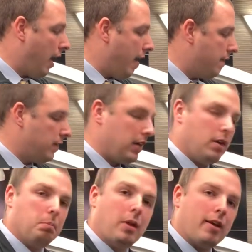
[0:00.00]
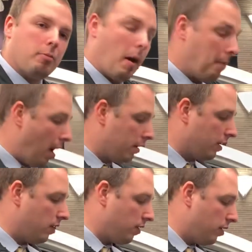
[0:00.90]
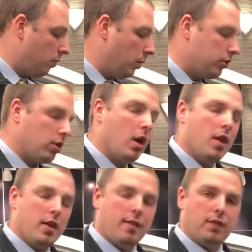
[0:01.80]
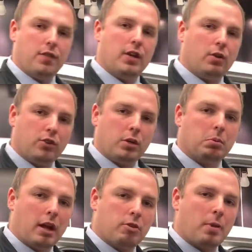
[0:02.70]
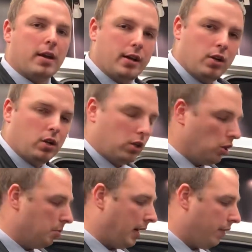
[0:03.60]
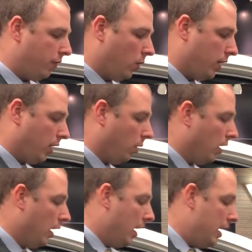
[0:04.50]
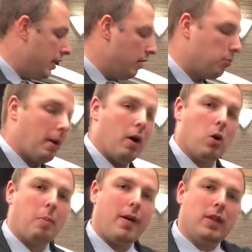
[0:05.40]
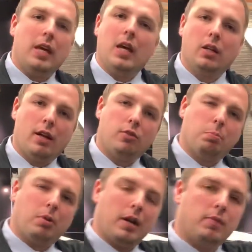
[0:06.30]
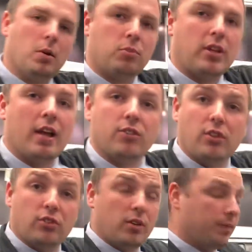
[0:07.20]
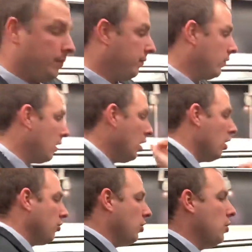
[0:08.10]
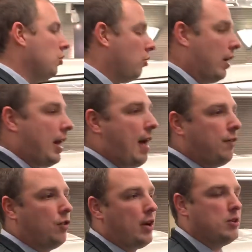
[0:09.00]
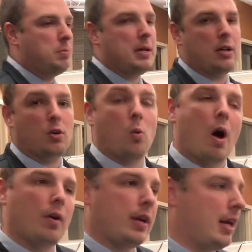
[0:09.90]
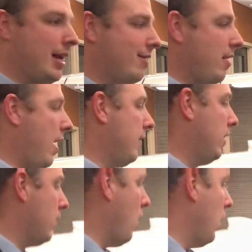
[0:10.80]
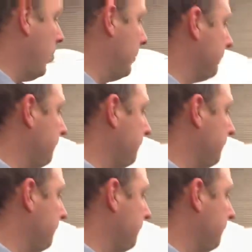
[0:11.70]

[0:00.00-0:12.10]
have the blind spot monitoring system, which if the vehicle's in your blind spot, it'll illuminate for you. It is powered by the ELS premium sound system, so you have great speaker quality inside the car.